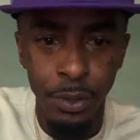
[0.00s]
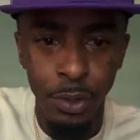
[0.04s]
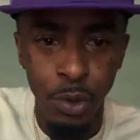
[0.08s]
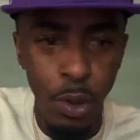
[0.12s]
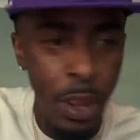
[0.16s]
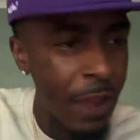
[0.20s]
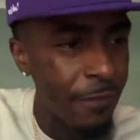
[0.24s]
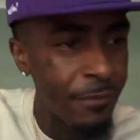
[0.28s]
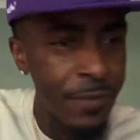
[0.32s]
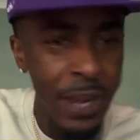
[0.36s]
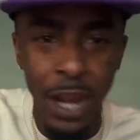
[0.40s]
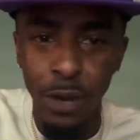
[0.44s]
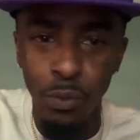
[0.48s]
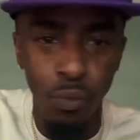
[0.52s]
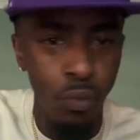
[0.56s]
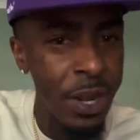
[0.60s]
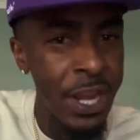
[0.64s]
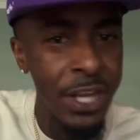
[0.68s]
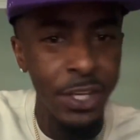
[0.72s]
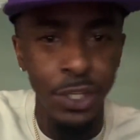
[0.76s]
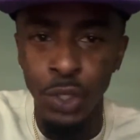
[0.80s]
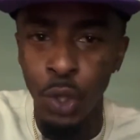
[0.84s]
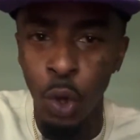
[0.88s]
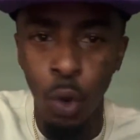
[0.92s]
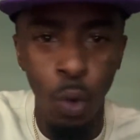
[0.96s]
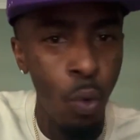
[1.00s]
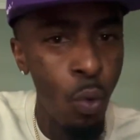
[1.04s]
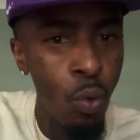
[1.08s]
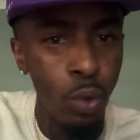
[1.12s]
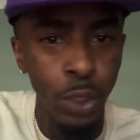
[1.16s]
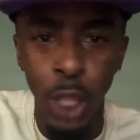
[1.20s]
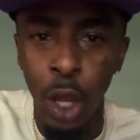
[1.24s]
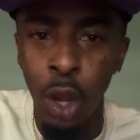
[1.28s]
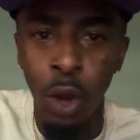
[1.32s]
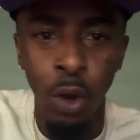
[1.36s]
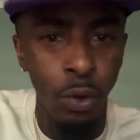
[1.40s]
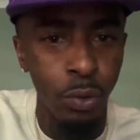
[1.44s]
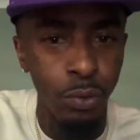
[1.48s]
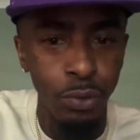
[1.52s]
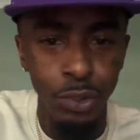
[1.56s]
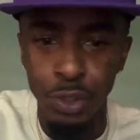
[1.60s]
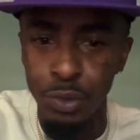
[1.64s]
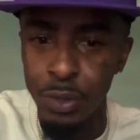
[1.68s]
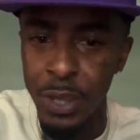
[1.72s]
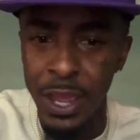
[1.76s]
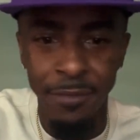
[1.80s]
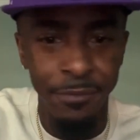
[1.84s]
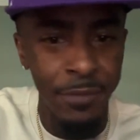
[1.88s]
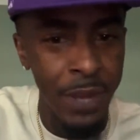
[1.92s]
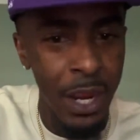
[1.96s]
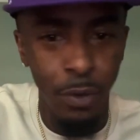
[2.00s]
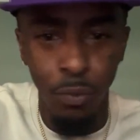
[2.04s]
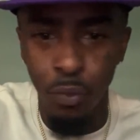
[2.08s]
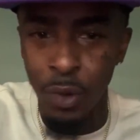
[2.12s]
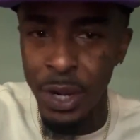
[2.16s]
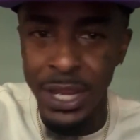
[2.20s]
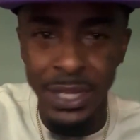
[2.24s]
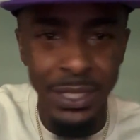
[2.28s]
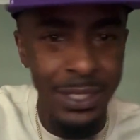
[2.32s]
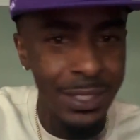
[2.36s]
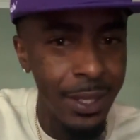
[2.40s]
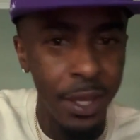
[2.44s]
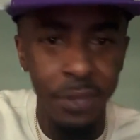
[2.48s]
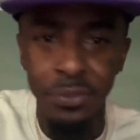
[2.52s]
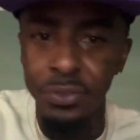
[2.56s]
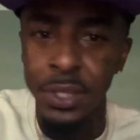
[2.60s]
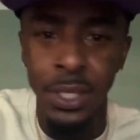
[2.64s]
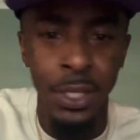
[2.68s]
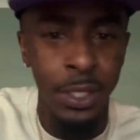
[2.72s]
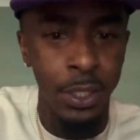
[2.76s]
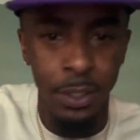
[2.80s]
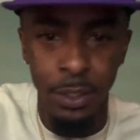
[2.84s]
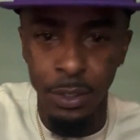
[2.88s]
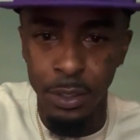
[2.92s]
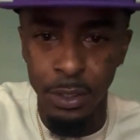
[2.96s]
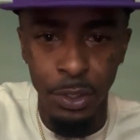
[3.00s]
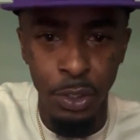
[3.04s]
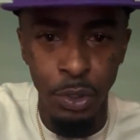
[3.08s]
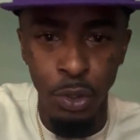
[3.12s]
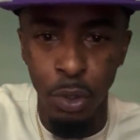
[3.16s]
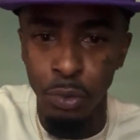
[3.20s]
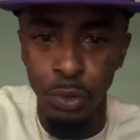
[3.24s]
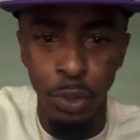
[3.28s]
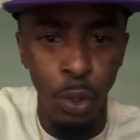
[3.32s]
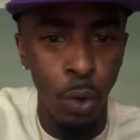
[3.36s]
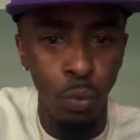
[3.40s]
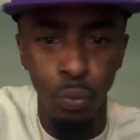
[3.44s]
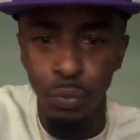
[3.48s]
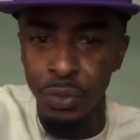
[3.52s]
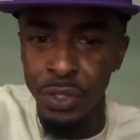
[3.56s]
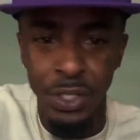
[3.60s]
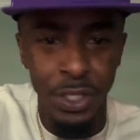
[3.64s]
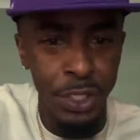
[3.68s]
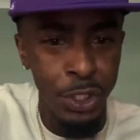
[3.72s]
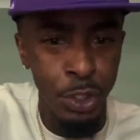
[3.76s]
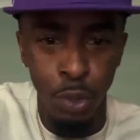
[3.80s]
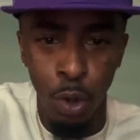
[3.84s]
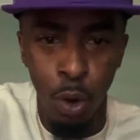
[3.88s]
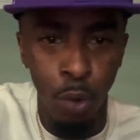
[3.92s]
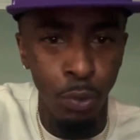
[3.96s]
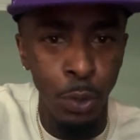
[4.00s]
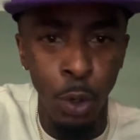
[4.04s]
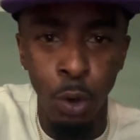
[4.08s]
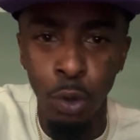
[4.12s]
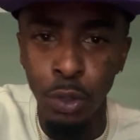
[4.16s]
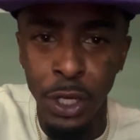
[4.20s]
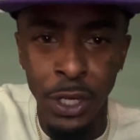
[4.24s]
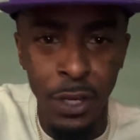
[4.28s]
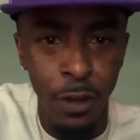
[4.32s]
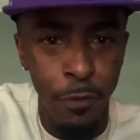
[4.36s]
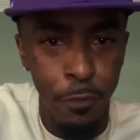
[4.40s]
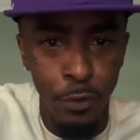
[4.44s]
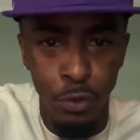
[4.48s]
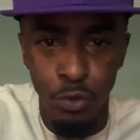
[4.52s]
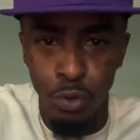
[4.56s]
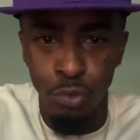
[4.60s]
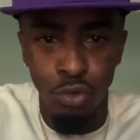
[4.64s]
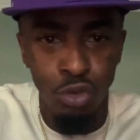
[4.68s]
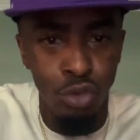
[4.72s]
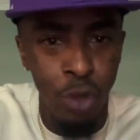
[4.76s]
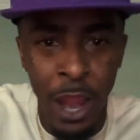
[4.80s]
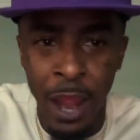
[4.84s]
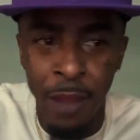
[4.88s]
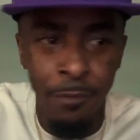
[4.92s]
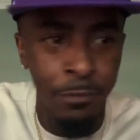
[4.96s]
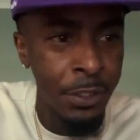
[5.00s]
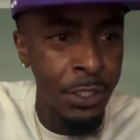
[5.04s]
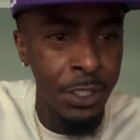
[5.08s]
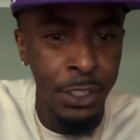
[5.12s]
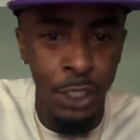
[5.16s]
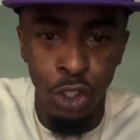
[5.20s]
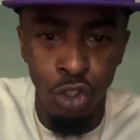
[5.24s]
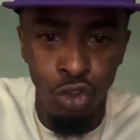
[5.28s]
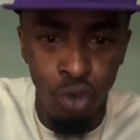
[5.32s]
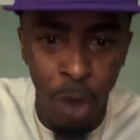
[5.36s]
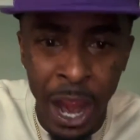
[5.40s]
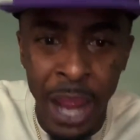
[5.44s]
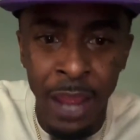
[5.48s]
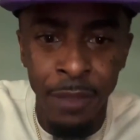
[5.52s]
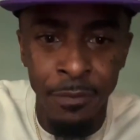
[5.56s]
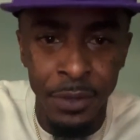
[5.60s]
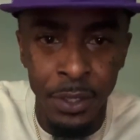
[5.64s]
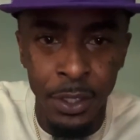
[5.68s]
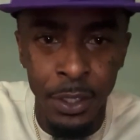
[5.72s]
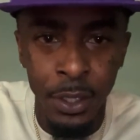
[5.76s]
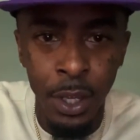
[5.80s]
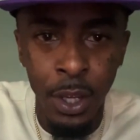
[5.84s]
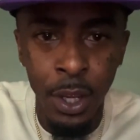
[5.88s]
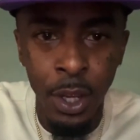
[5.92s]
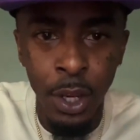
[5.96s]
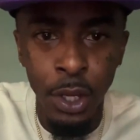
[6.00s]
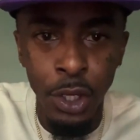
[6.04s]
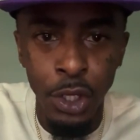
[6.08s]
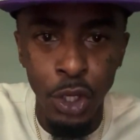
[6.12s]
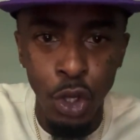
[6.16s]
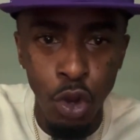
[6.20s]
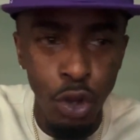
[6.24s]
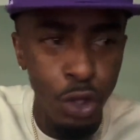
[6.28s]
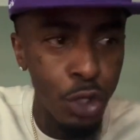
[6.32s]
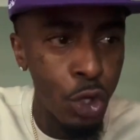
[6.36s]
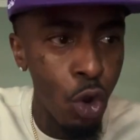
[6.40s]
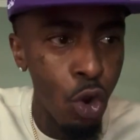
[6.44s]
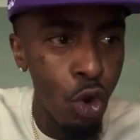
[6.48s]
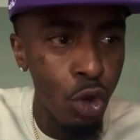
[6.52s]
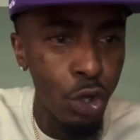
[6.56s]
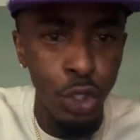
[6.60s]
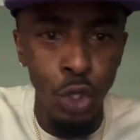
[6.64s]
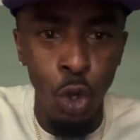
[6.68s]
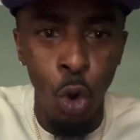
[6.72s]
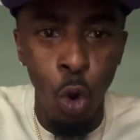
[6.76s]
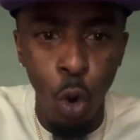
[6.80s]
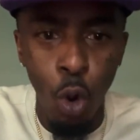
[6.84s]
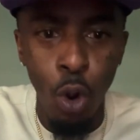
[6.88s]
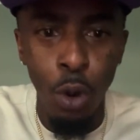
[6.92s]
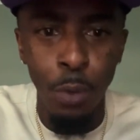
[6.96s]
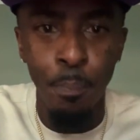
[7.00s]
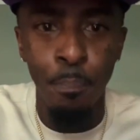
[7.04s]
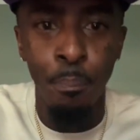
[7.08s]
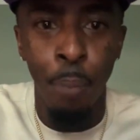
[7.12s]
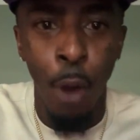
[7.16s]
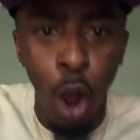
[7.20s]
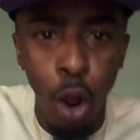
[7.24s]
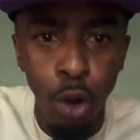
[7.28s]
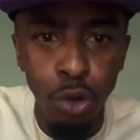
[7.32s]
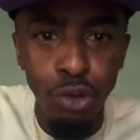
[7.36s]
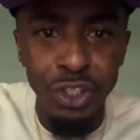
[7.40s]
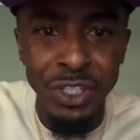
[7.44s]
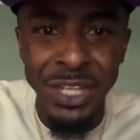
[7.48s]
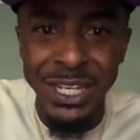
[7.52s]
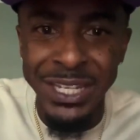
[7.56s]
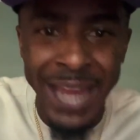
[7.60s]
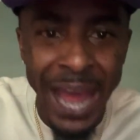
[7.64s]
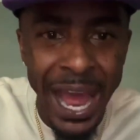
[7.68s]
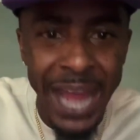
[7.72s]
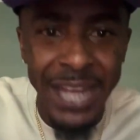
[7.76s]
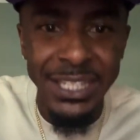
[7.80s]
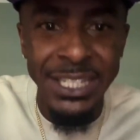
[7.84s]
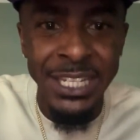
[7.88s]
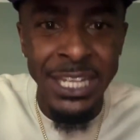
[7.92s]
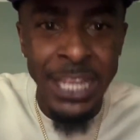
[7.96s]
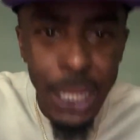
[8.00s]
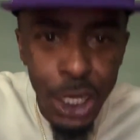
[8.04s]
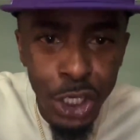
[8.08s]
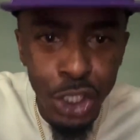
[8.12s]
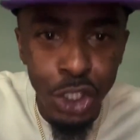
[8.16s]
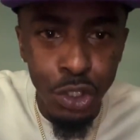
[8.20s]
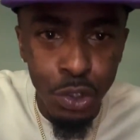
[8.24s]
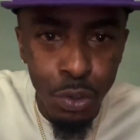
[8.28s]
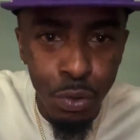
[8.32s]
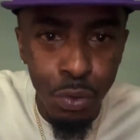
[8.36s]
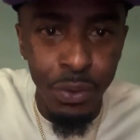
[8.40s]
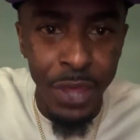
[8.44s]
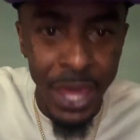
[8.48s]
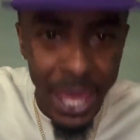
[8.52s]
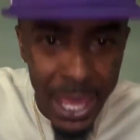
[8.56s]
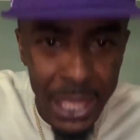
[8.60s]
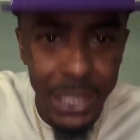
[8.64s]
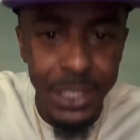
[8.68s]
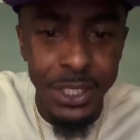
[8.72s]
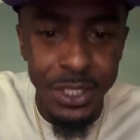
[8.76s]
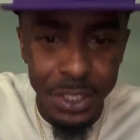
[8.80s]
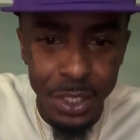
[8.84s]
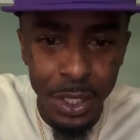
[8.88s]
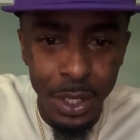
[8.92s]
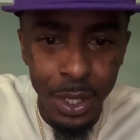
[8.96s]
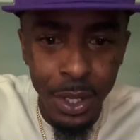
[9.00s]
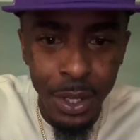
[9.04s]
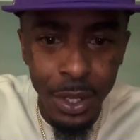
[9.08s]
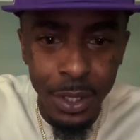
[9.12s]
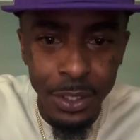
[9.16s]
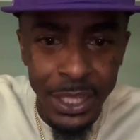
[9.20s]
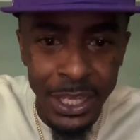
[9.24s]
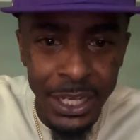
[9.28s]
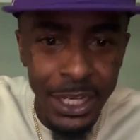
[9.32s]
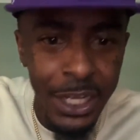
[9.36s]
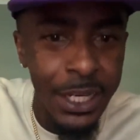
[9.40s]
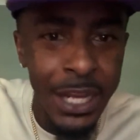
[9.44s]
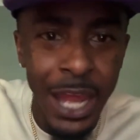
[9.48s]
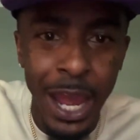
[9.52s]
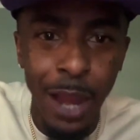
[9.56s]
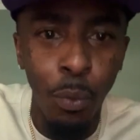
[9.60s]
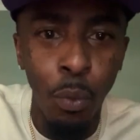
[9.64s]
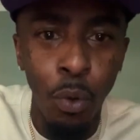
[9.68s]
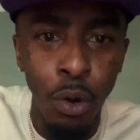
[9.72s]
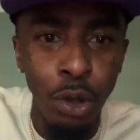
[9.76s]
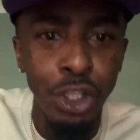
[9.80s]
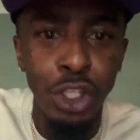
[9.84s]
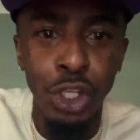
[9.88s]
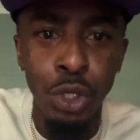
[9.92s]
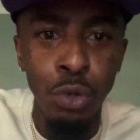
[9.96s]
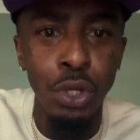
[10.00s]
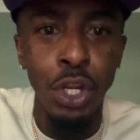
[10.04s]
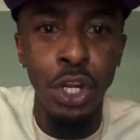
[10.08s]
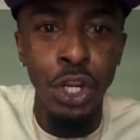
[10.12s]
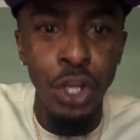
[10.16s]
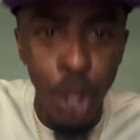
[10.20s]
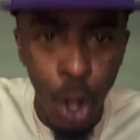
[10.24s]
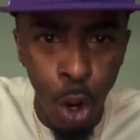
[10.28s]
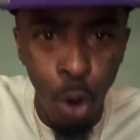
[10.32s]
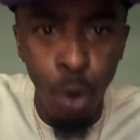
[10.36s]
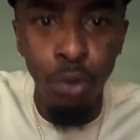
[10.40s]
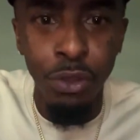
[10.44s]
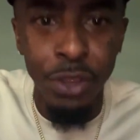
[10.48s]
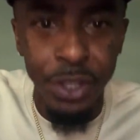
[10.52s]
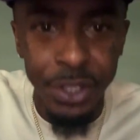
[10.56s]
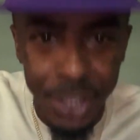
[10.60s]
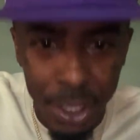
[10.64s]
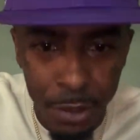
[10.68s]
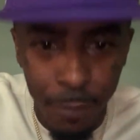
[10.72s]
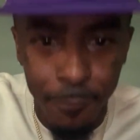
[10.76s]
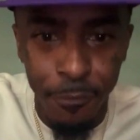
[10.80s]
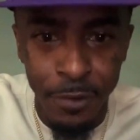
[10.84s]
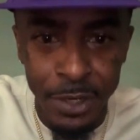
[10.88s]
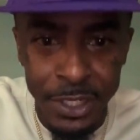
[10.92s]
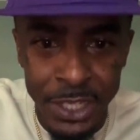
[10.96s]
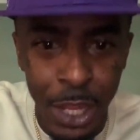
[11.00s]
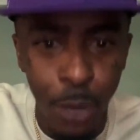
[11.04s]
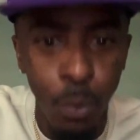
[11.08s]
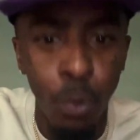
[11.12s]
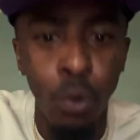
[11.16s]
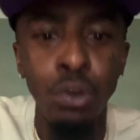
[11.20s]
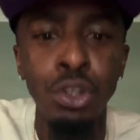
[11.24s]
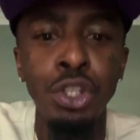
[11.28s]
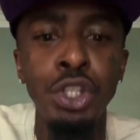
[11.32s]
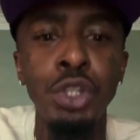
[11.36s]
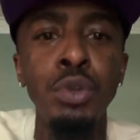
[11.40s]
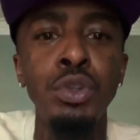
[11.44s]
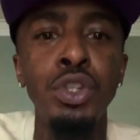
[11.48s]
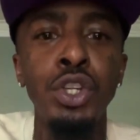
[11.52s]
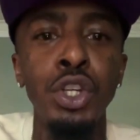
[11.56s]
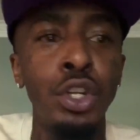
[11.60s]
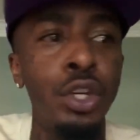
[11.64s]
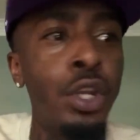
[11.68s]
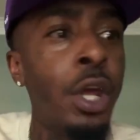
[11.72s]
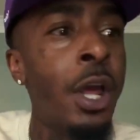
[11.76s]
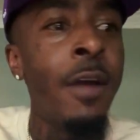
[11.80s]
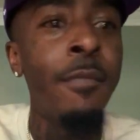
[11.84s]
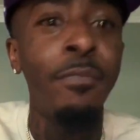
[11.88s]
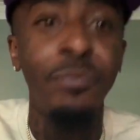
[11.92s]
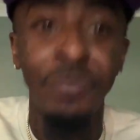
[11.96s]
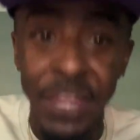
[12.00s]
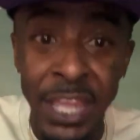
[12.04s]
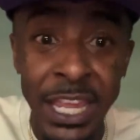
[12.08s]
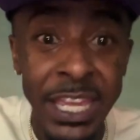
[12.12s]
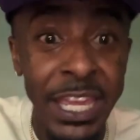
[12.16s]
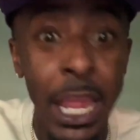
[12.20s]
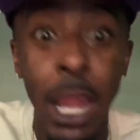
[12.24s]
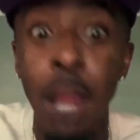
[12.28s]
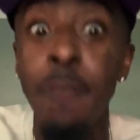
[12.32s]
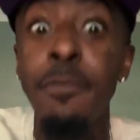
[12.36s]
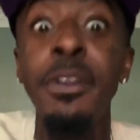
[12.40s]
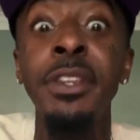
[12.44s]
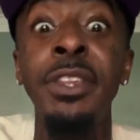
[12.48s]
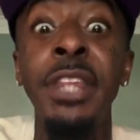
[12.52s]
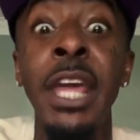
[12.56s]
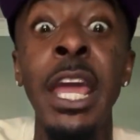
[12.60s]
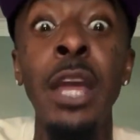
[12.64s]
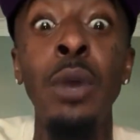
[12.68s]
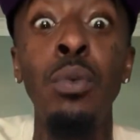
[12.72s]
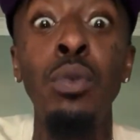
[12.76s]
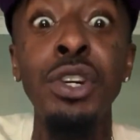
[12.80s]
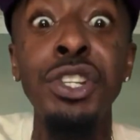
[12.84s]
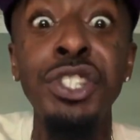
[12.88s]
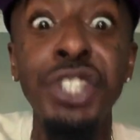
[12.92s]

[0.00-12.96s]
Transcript: You have not read no laws. You have not read nothing. You don't know the difference from traveling and driving. Your boss did not teach you that. They did not want you to know the difference. They want you to think everything